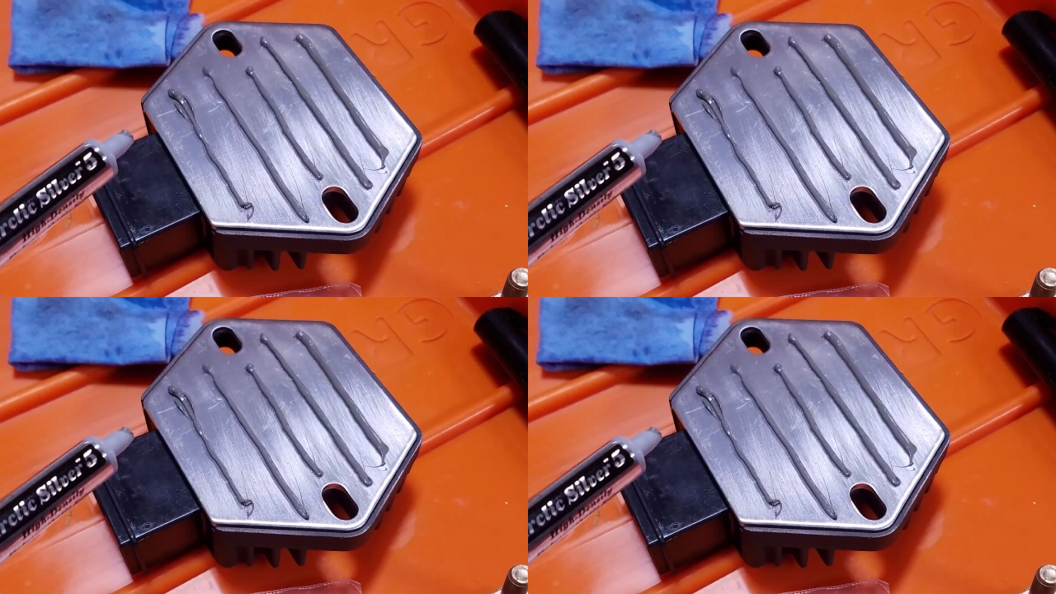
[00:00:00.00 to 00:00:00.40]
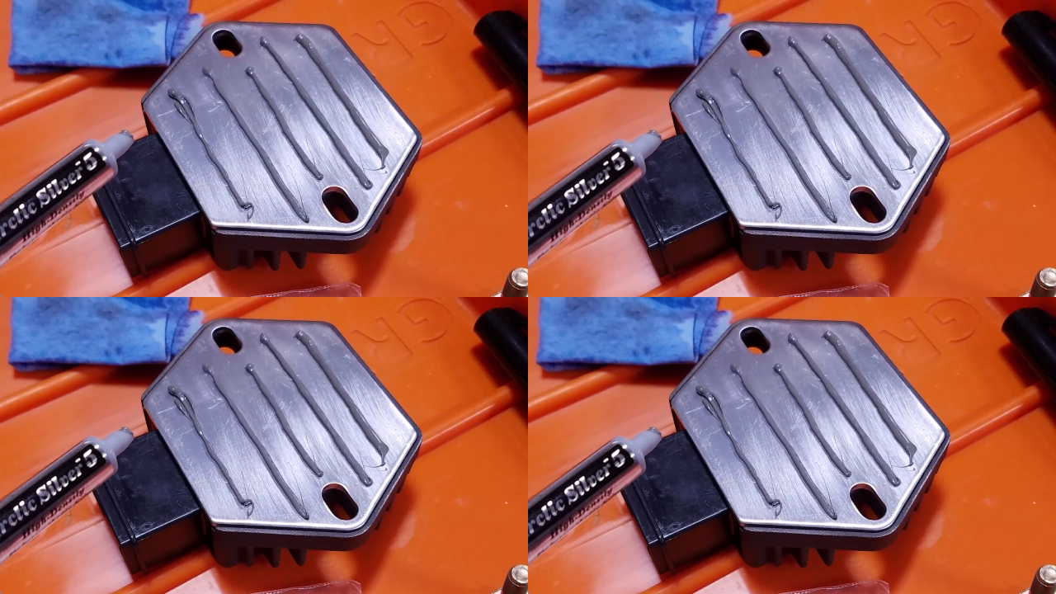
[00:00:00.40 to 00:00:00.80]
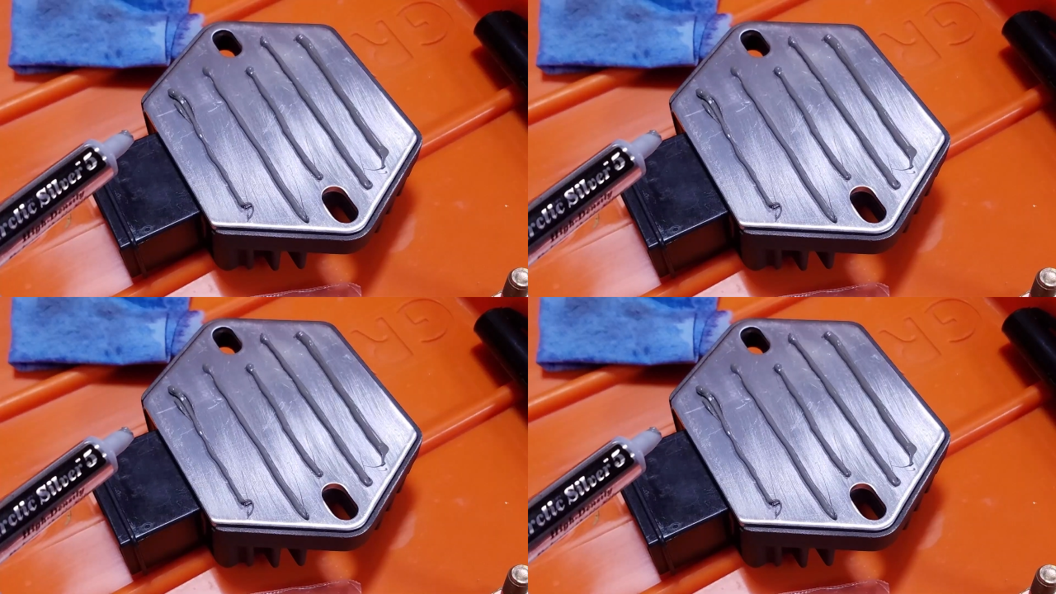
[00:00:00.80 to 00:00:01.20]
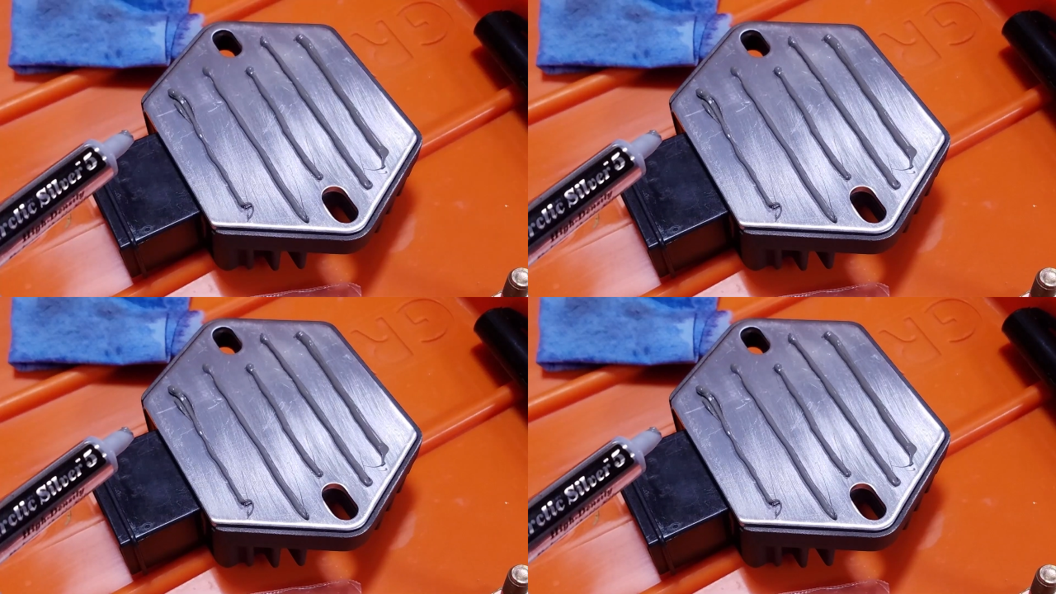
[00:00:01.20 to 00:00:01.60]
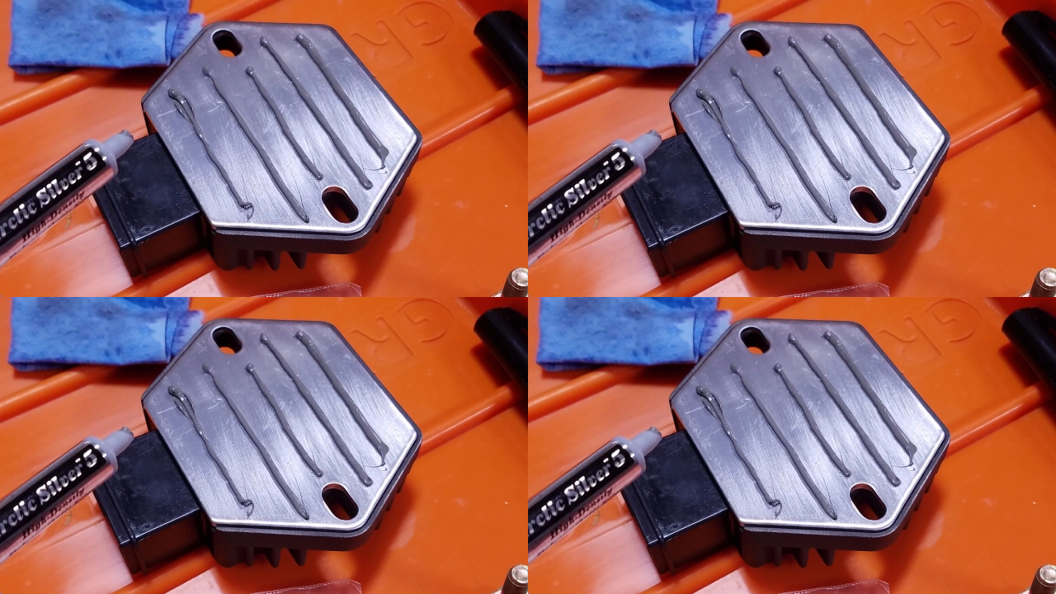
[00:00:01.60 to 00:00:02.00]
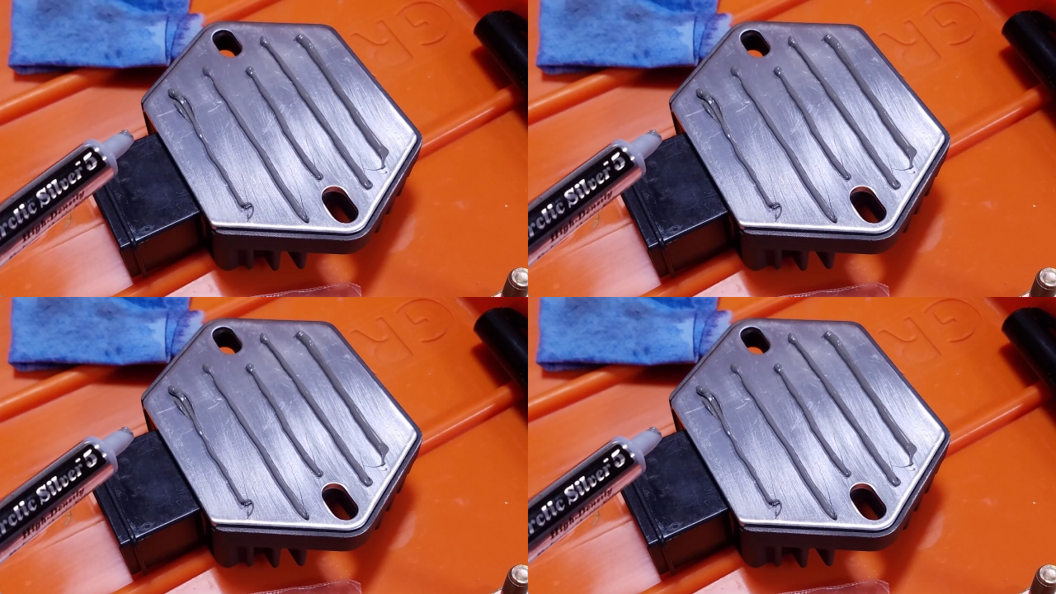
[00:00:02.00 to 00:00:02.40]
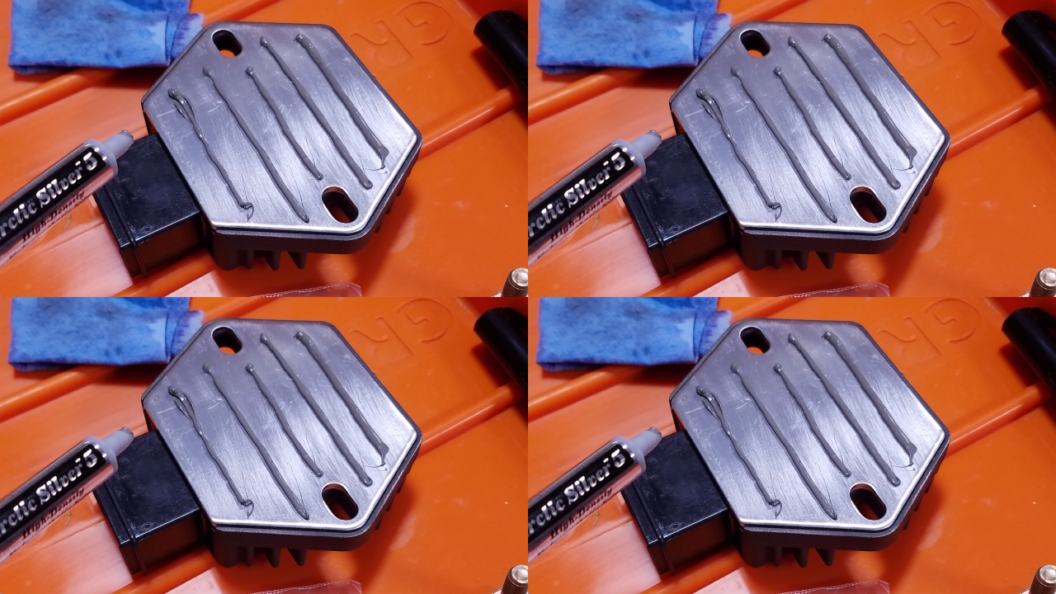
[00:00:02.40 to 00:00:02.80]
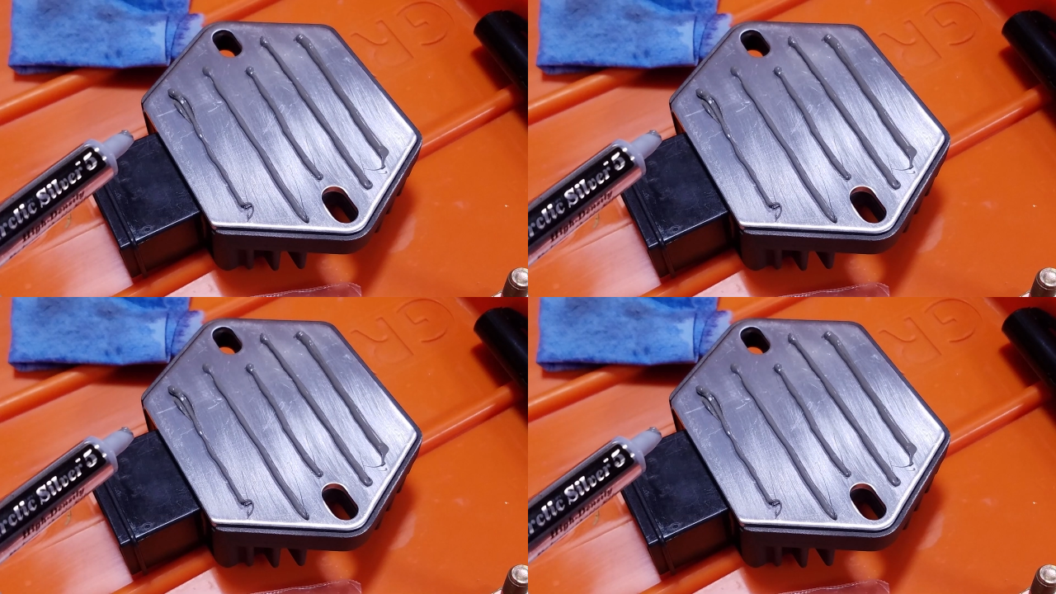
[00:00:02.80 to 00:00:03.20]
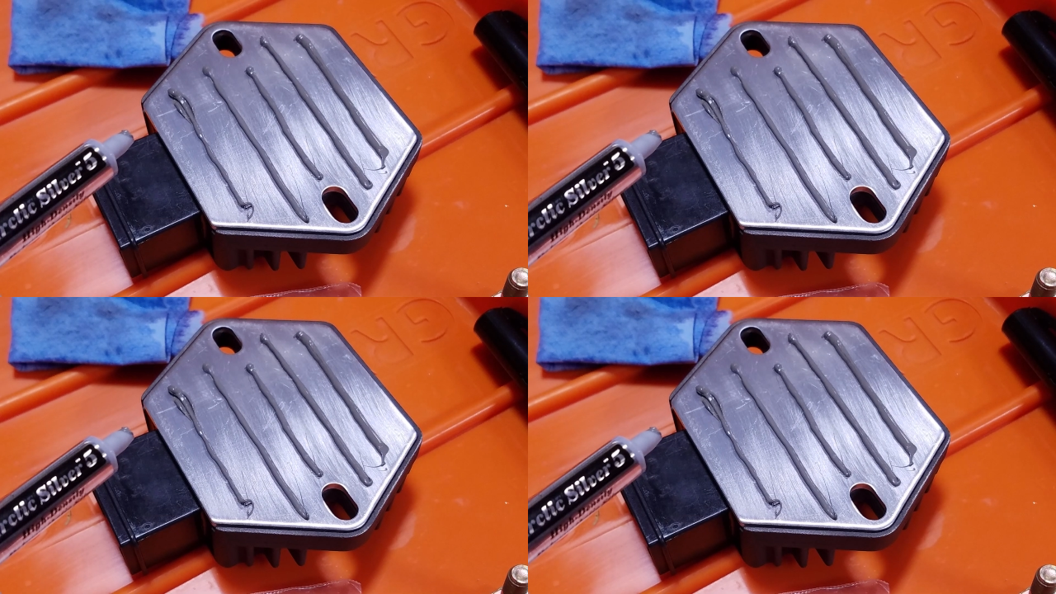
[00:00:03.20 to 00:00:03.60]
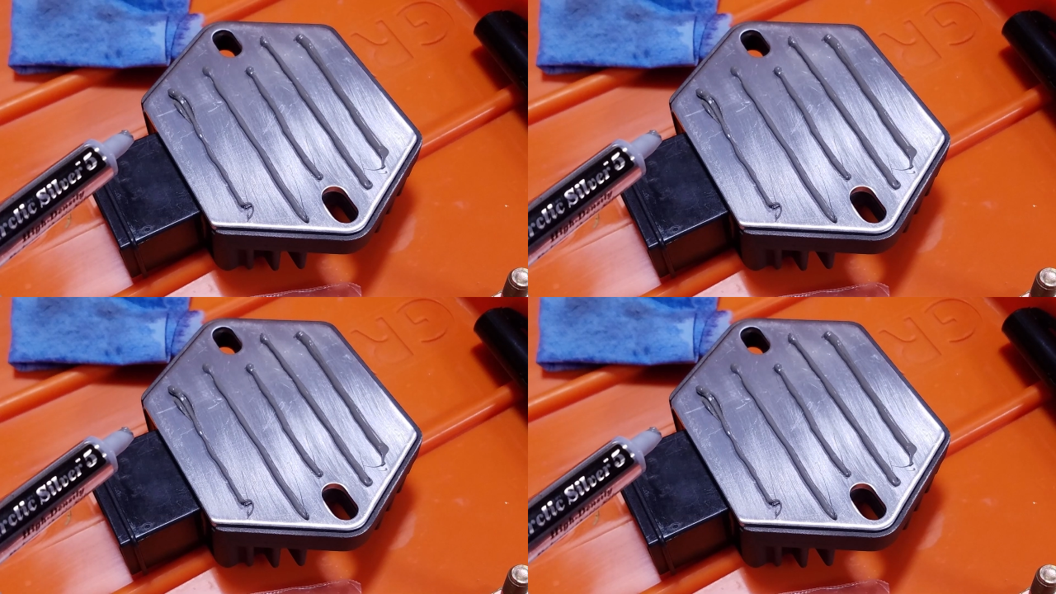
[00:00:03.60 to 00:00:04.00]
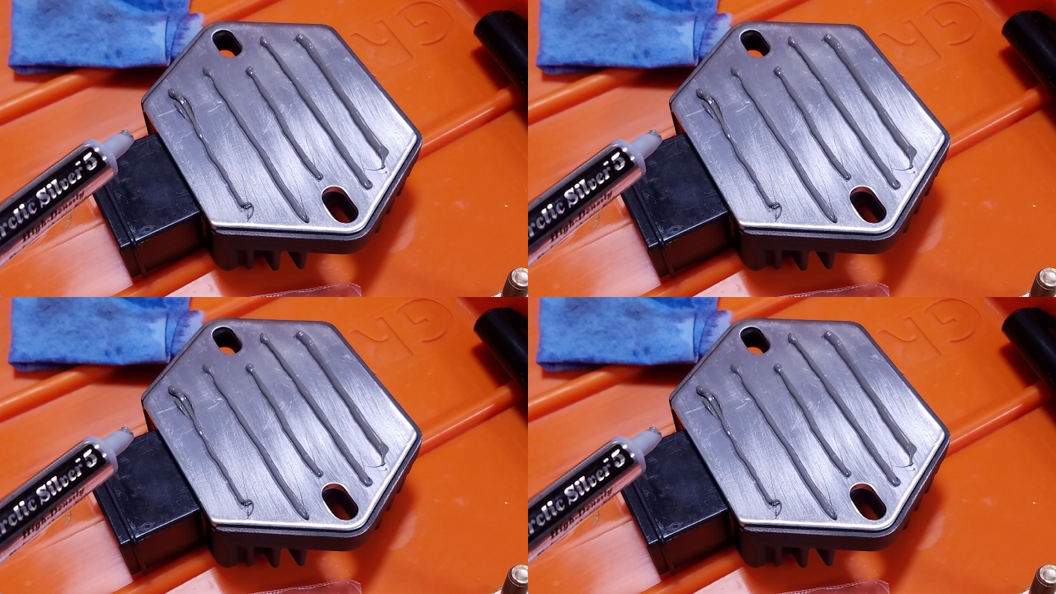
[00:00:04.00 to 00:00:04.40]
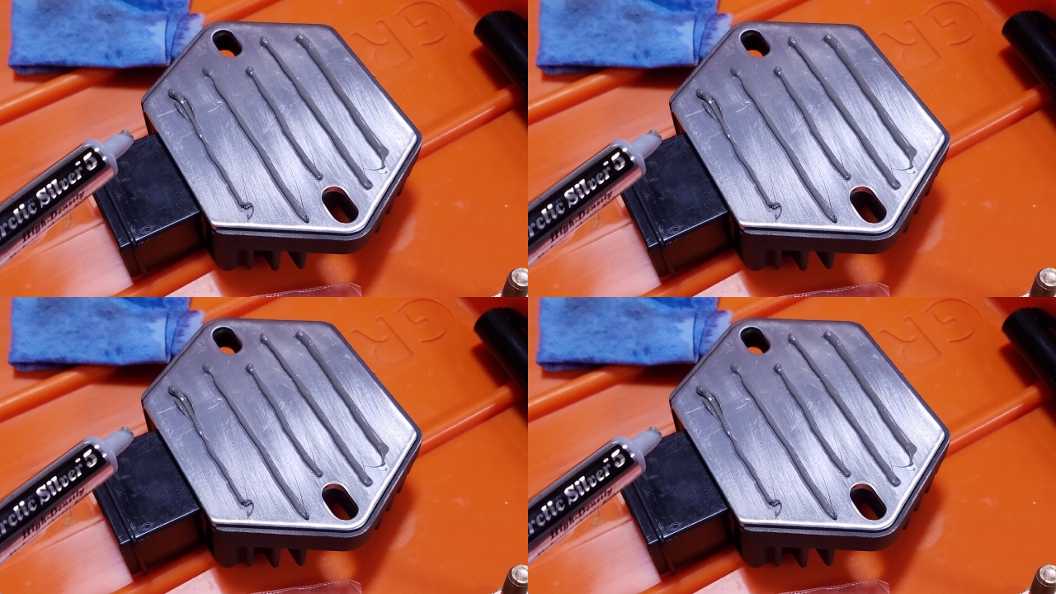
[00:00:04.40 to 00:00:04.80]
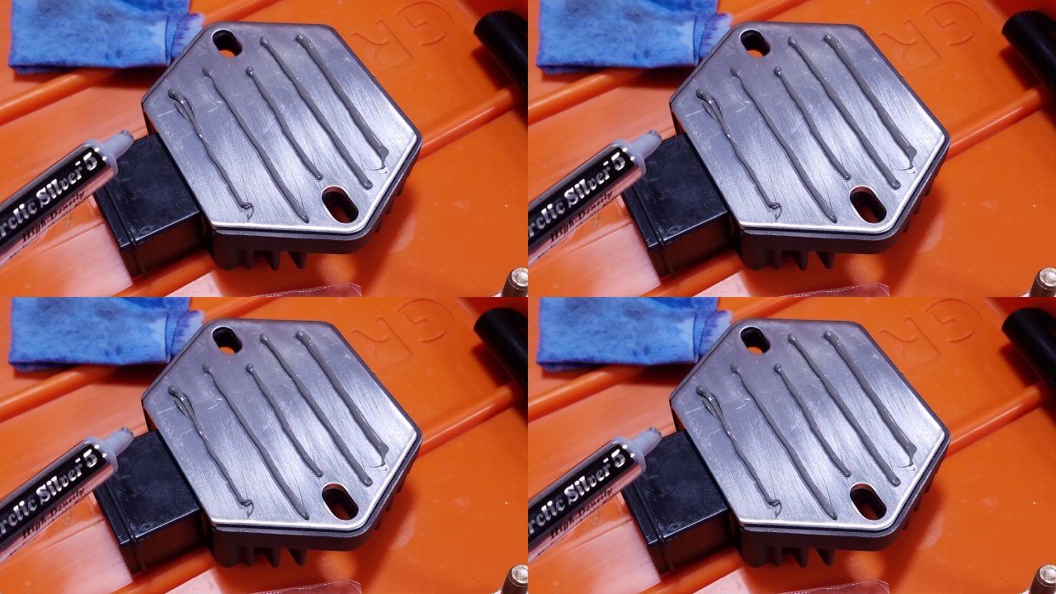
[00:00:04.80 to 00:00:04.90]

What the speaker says: [unreadable: no face in view]